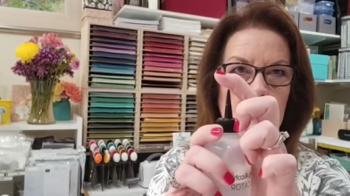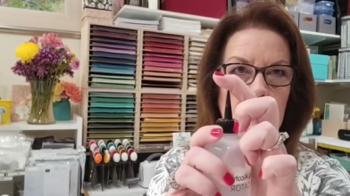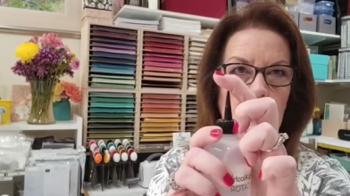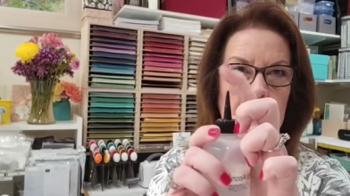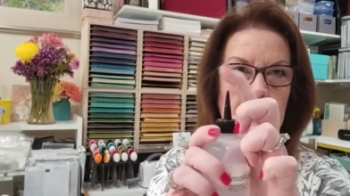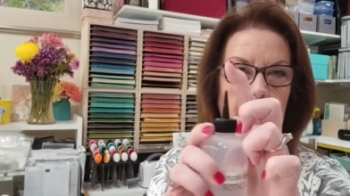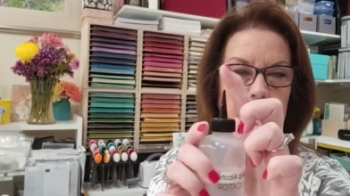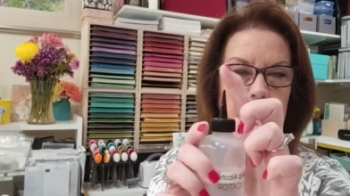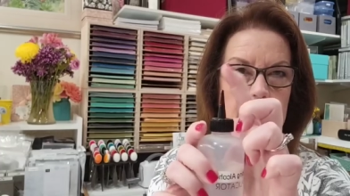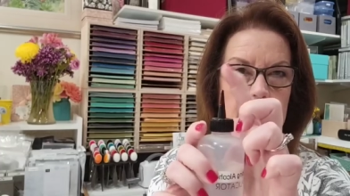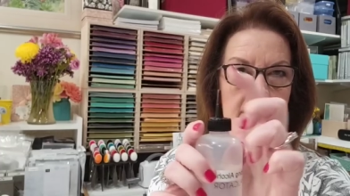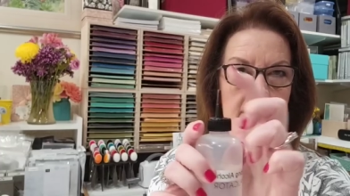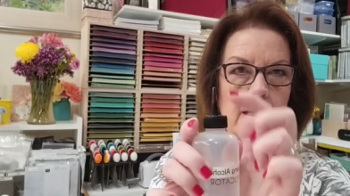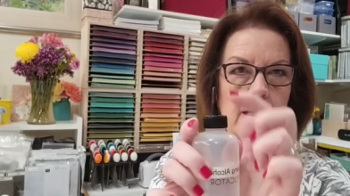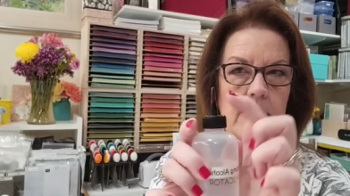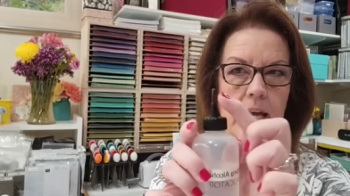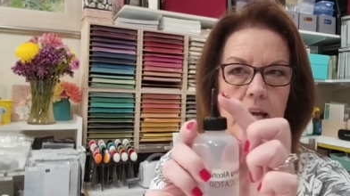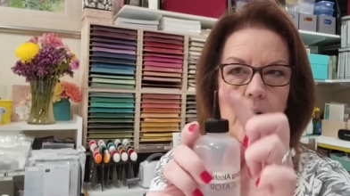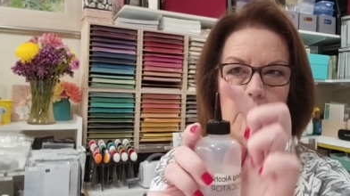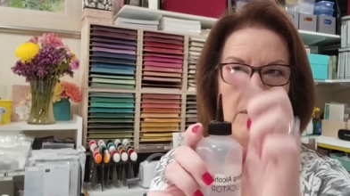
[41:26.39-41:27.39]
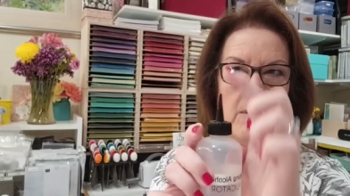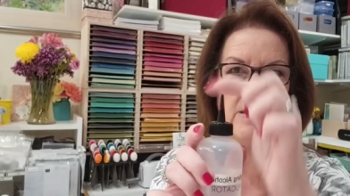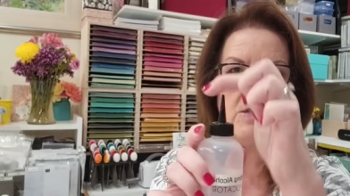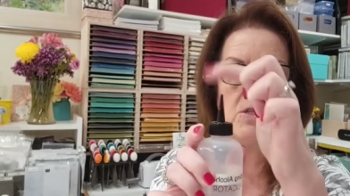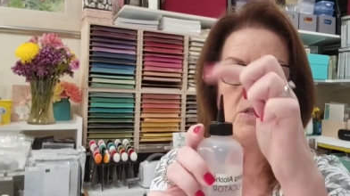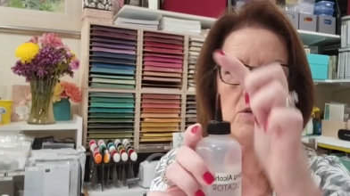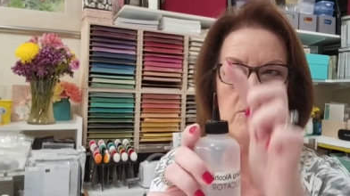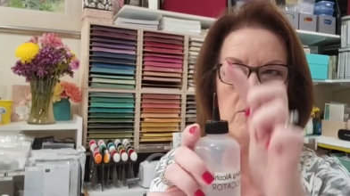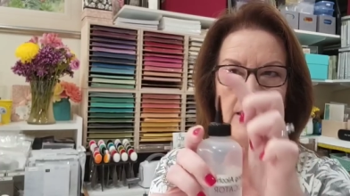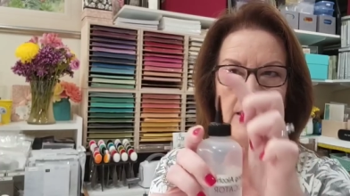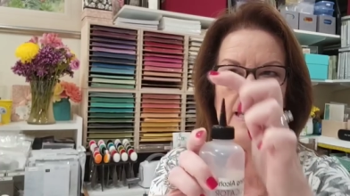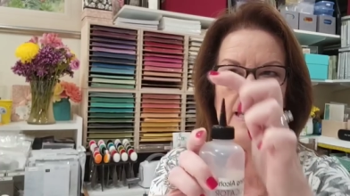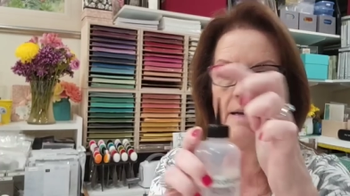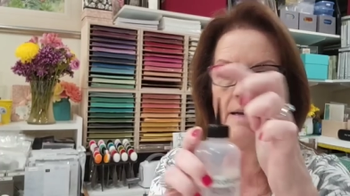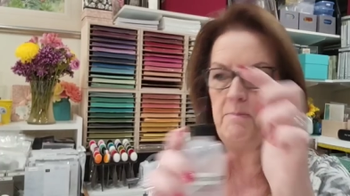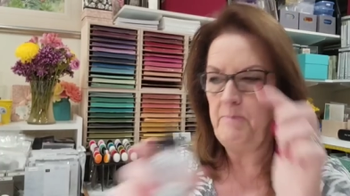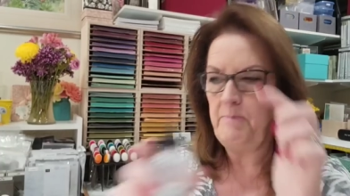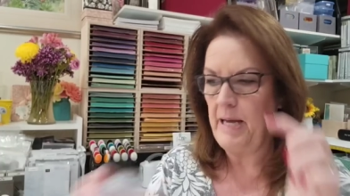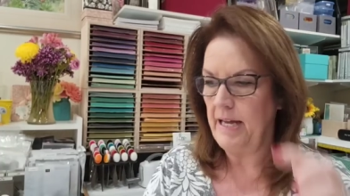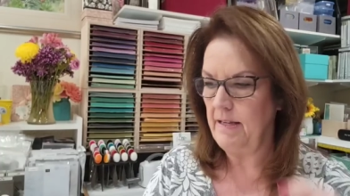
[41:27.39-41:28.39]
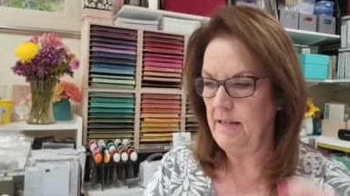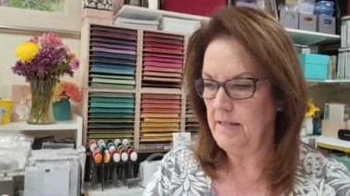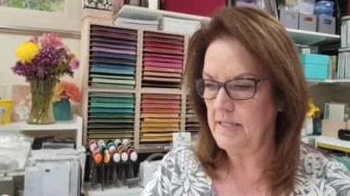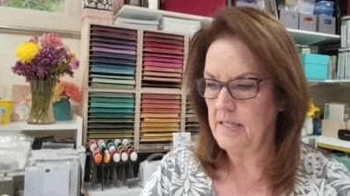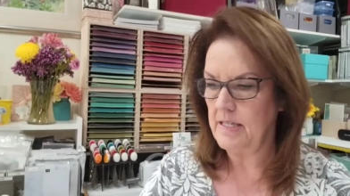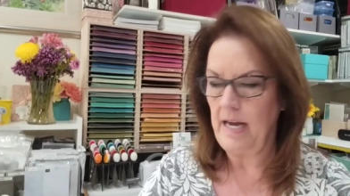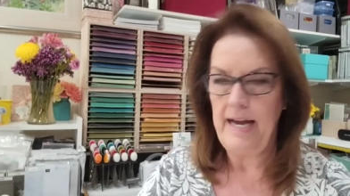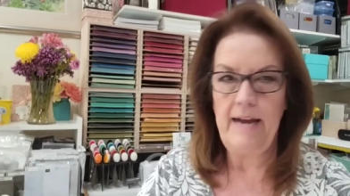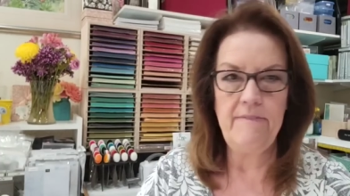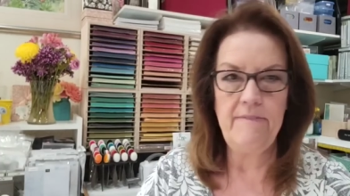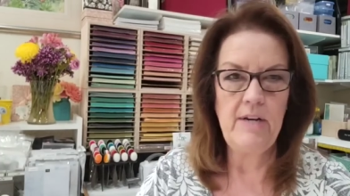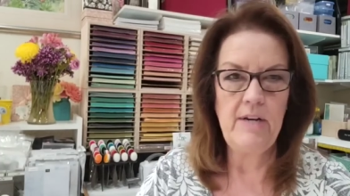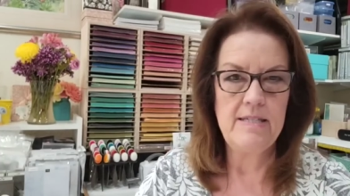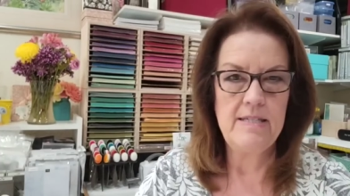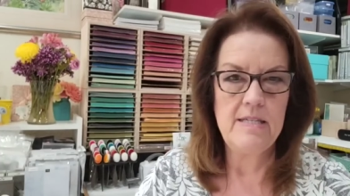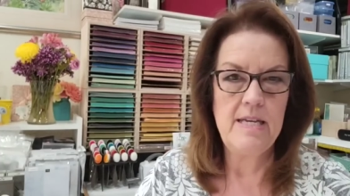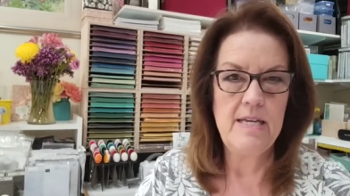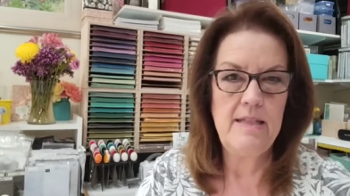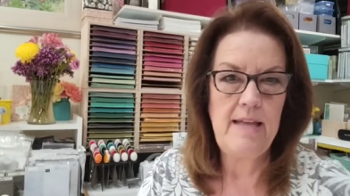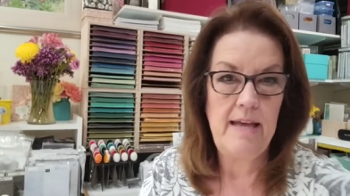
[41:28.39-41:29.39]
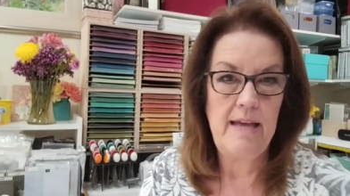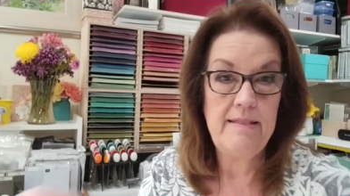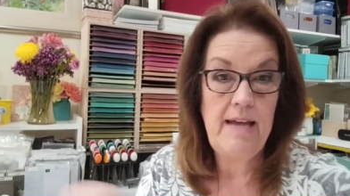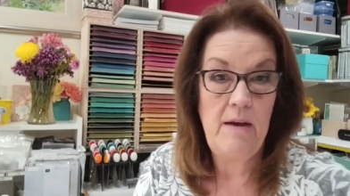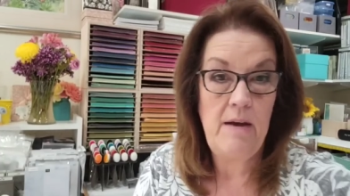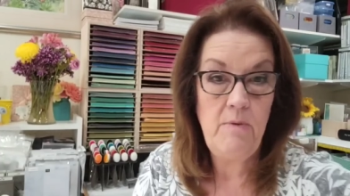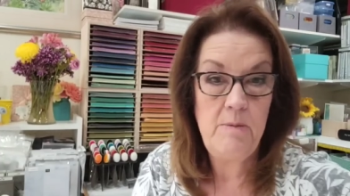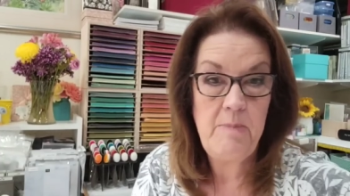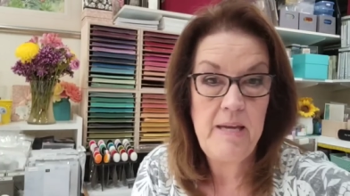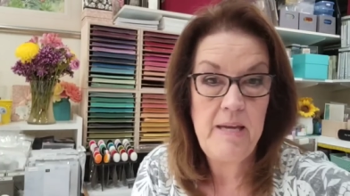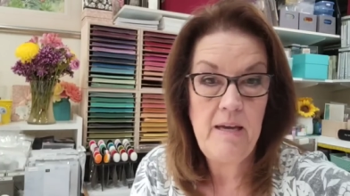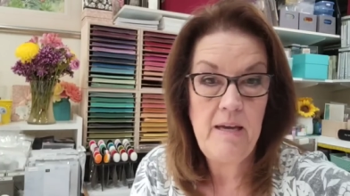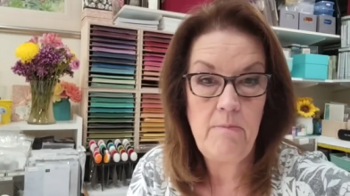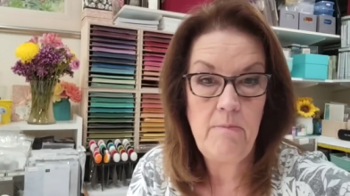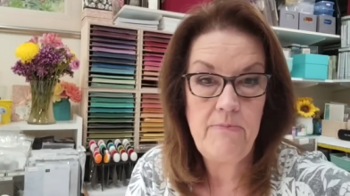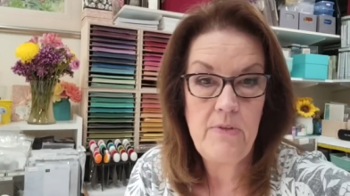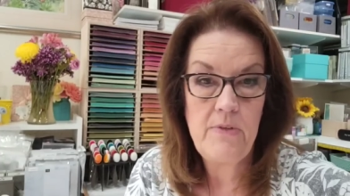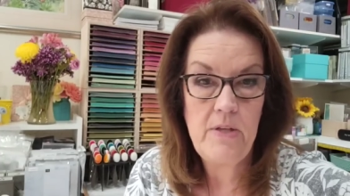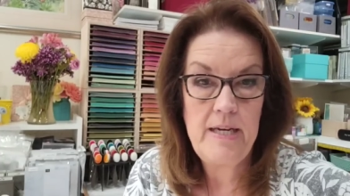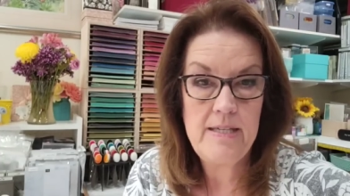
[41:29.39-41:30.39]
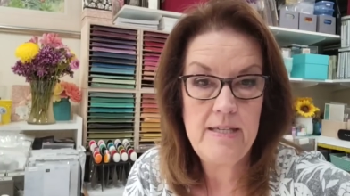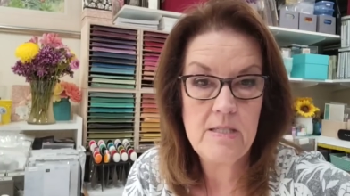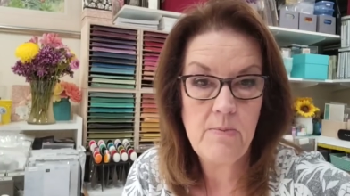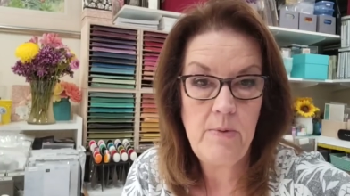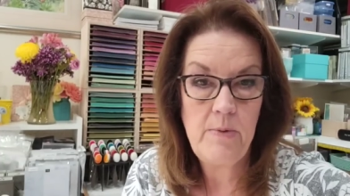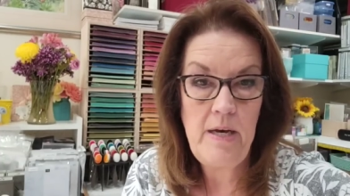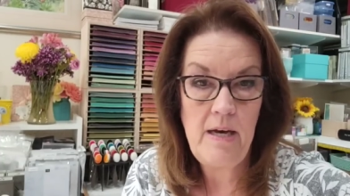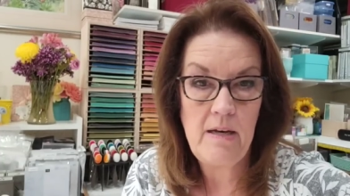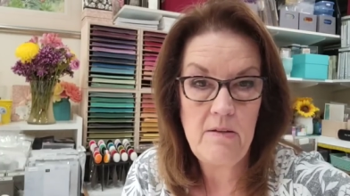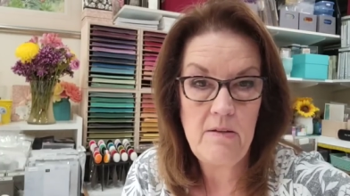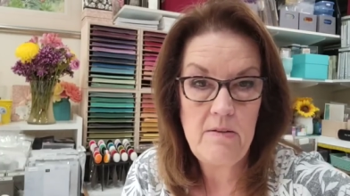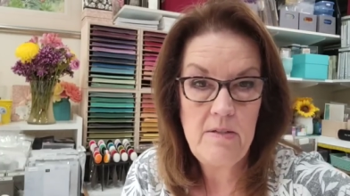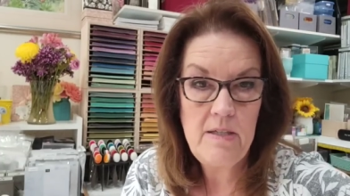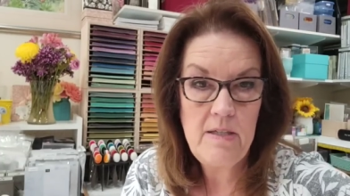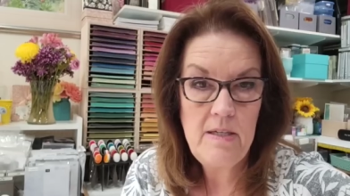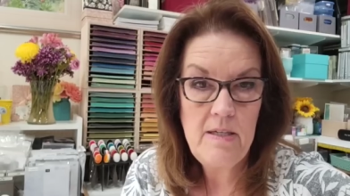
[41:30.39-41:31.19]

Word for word: I haven't seen that one so that it bends. I have not seen that. That would be helpful as well.